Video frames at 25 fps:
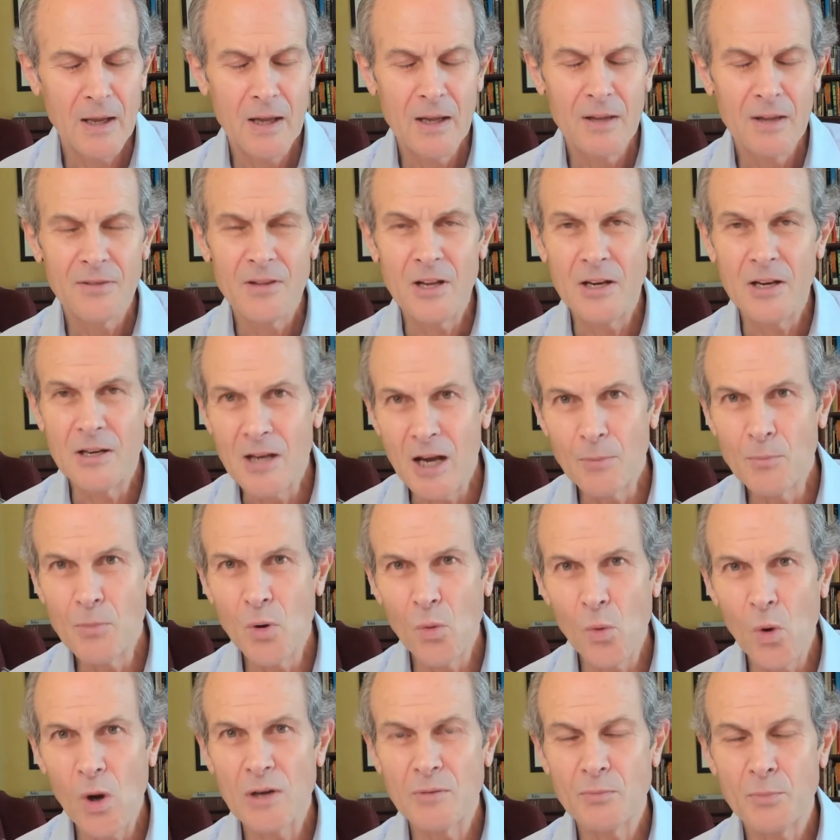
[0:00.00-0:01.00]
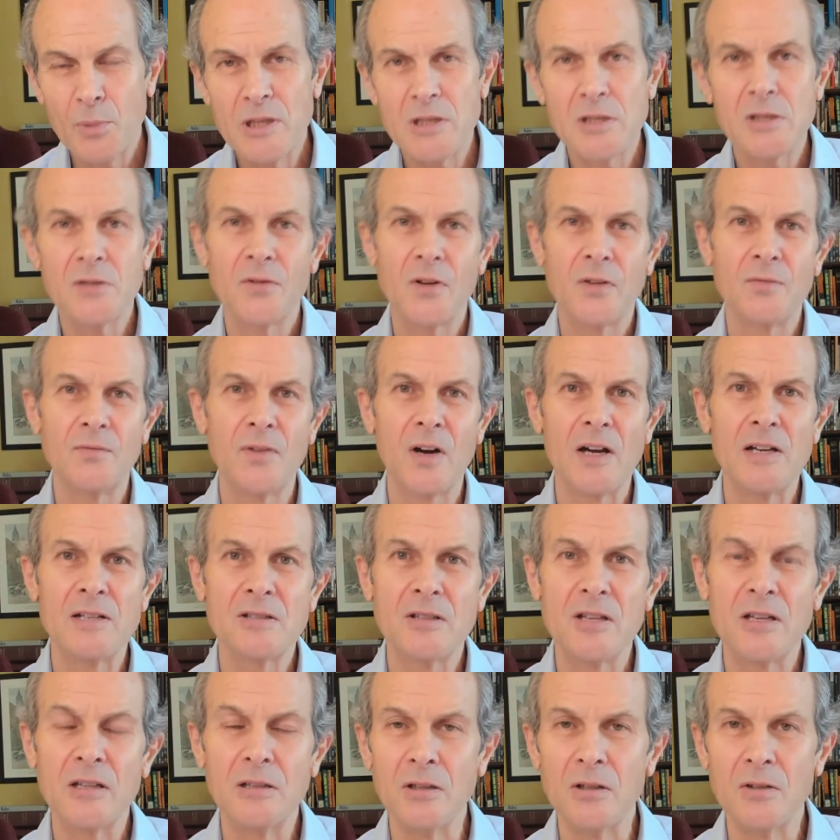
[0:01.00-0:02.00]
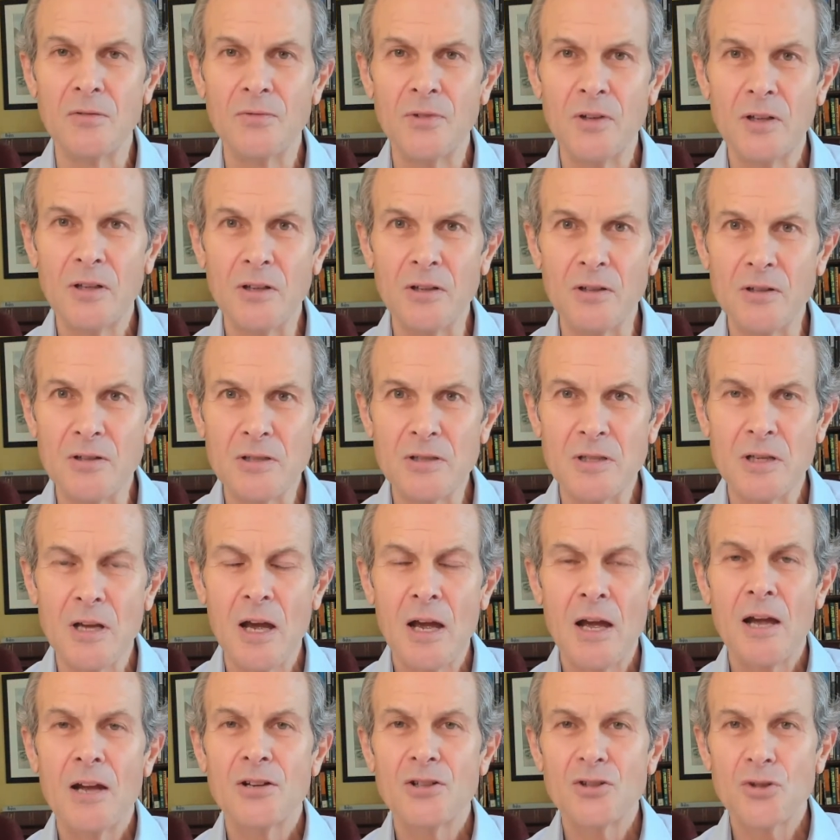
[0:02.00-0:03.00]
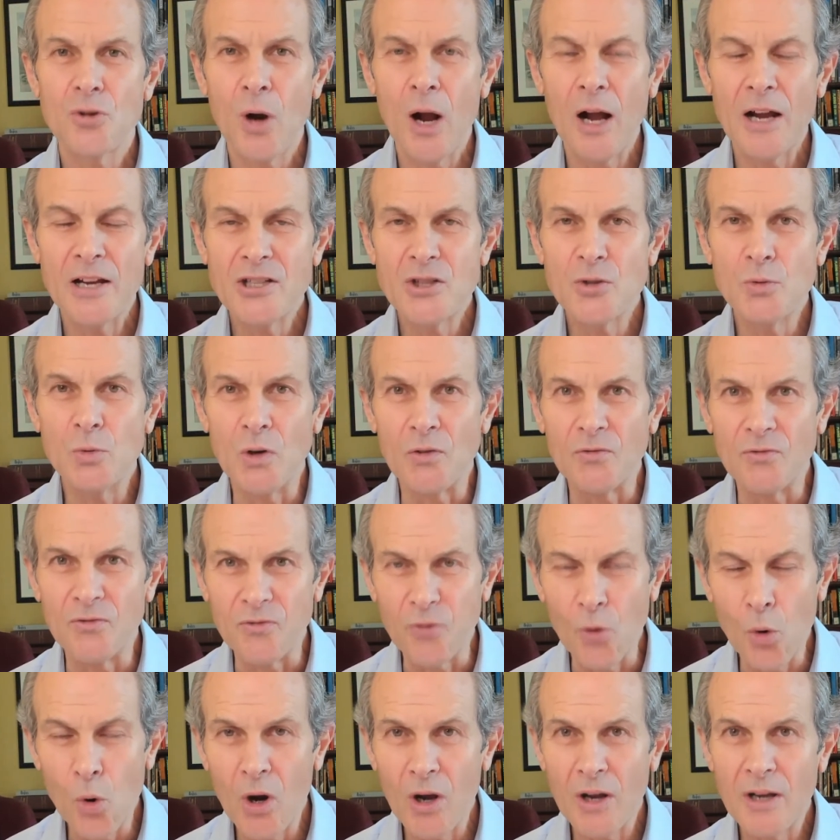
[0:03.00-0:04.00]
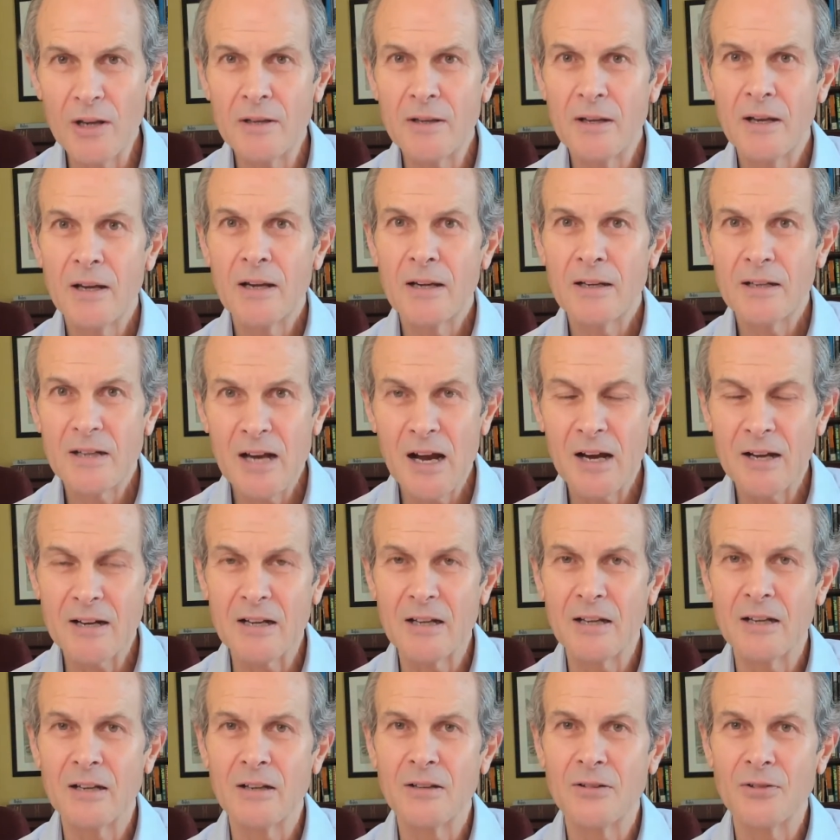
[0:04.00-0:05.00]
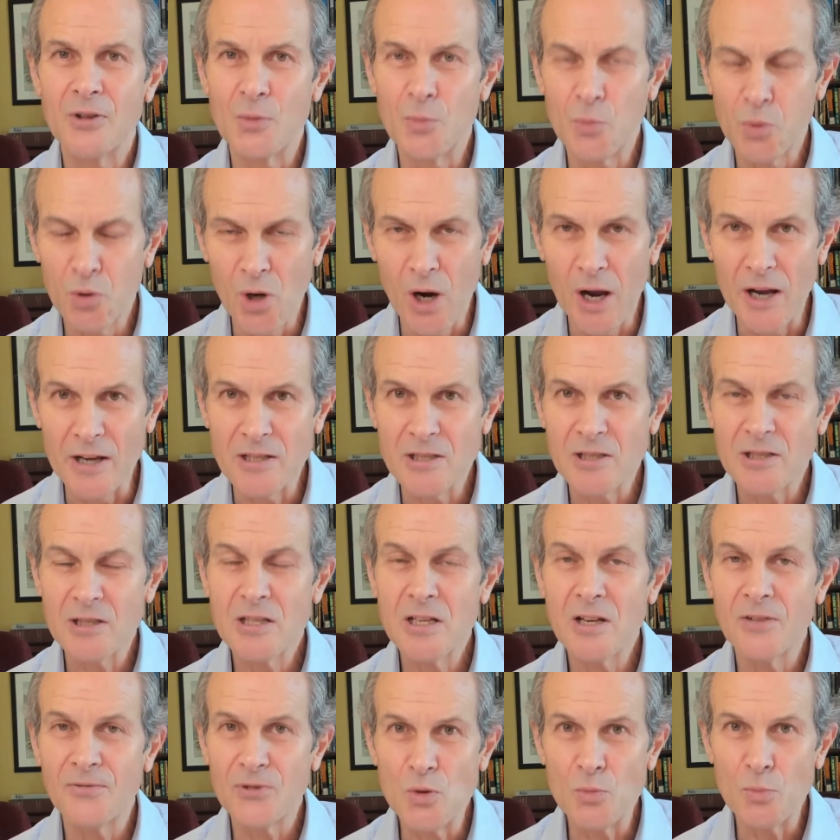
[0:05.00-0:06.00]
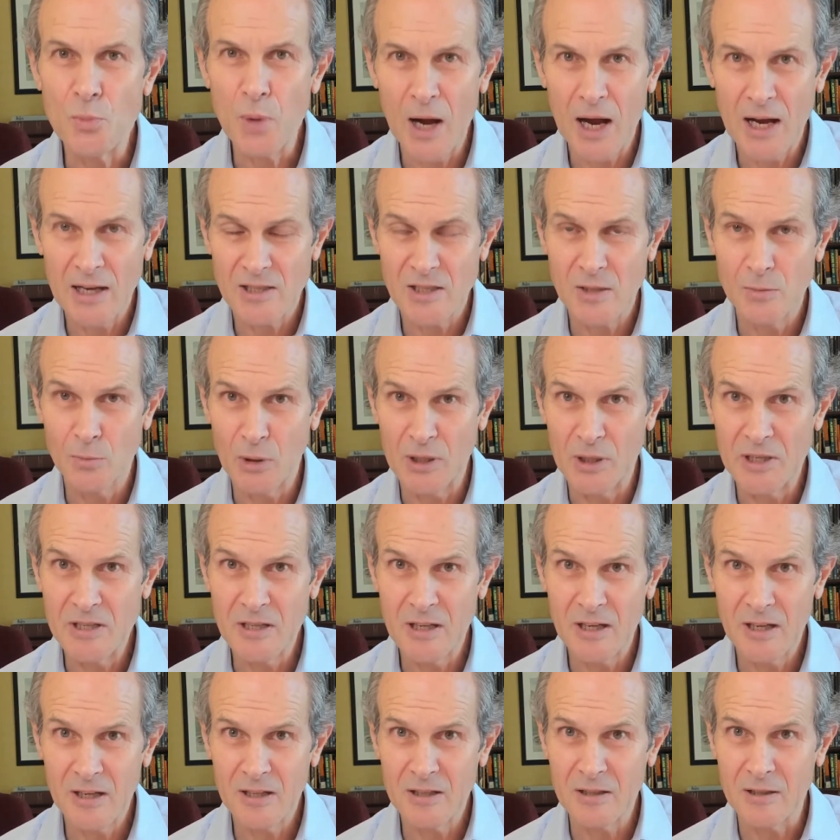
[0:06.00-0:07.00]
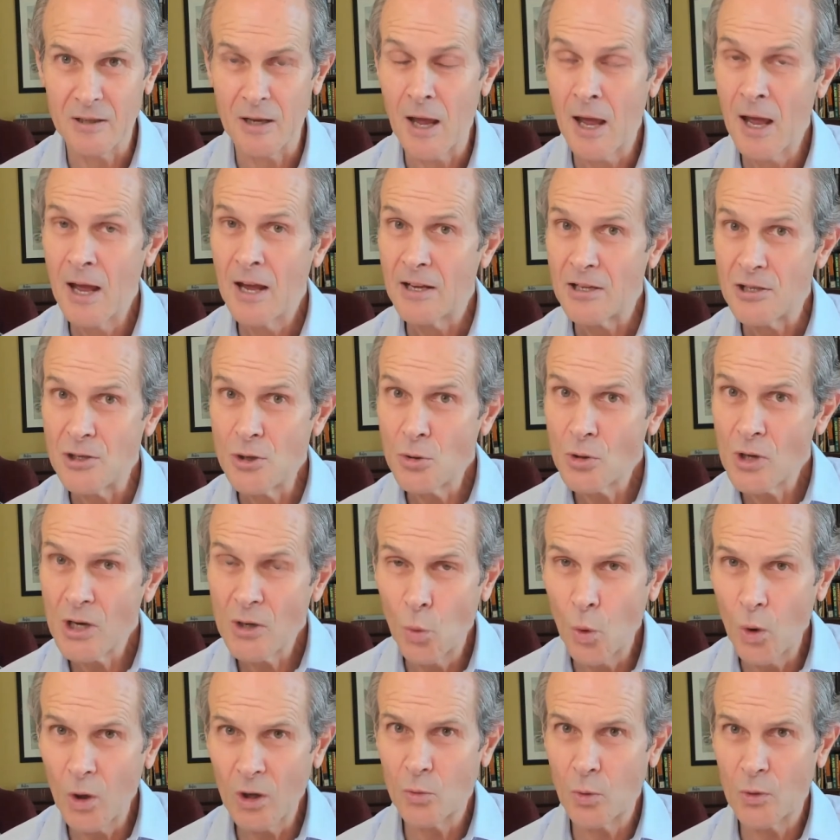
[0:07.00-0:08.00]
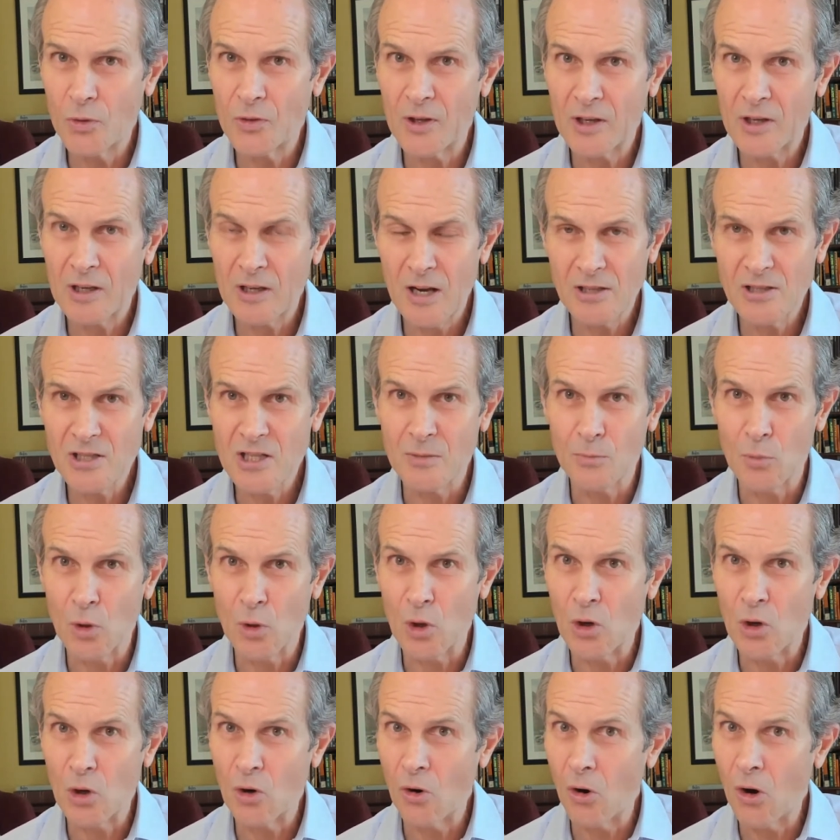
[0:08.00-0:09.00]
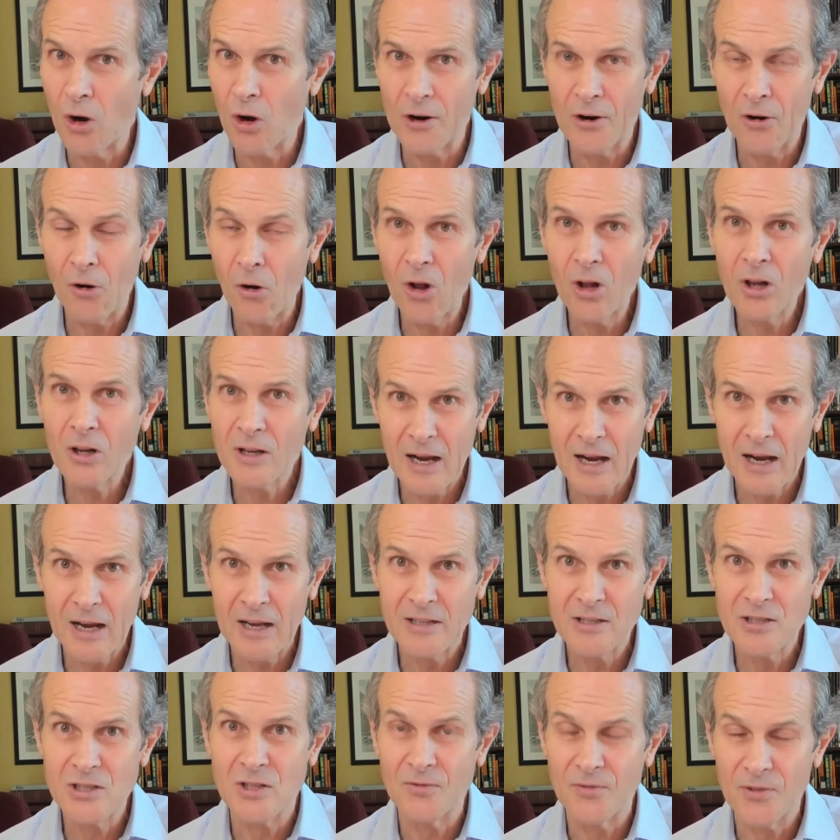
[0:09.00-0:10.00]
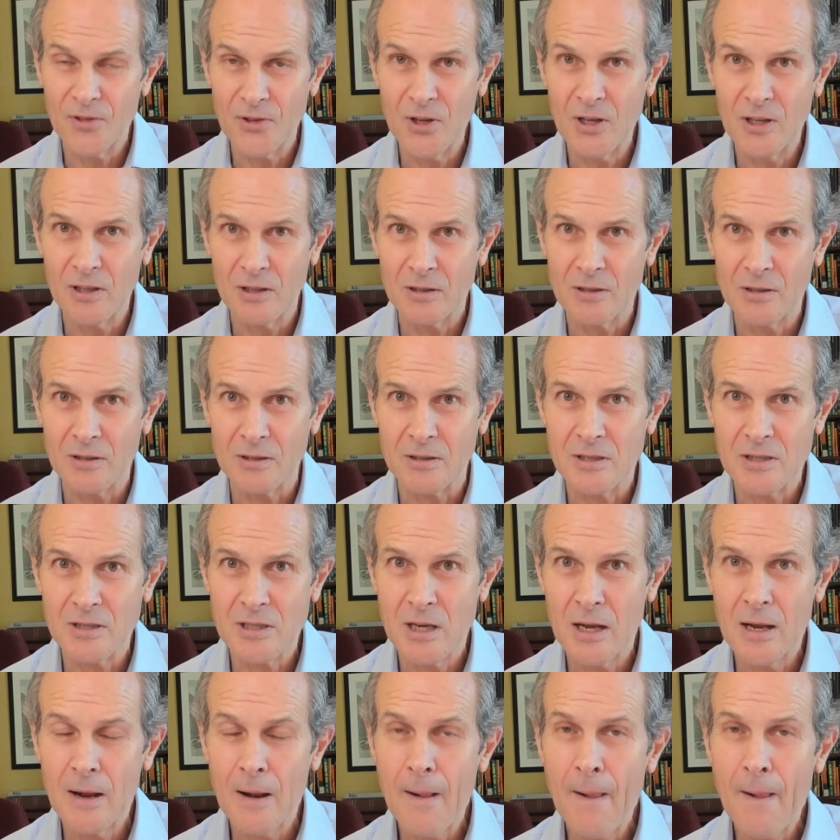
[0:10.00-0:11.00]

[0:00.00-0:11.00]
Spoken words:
the number one piece of advice they give is try to avoid cutting the price if you possibly can. You can work with the customer on all kinds of things,